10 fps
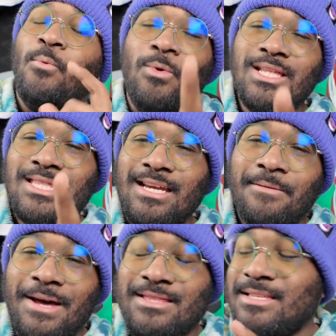One
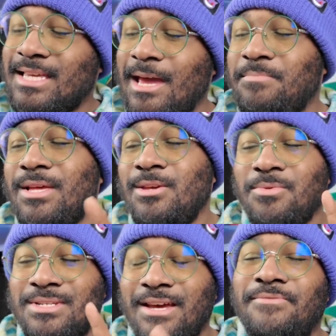thing about this gameplay,
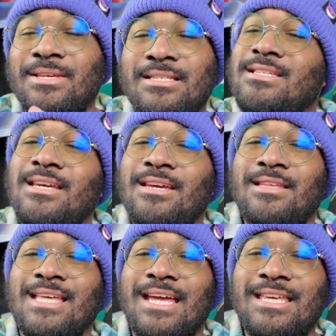you will definitely
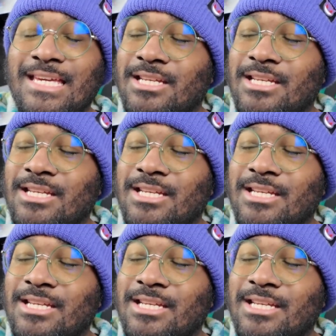see that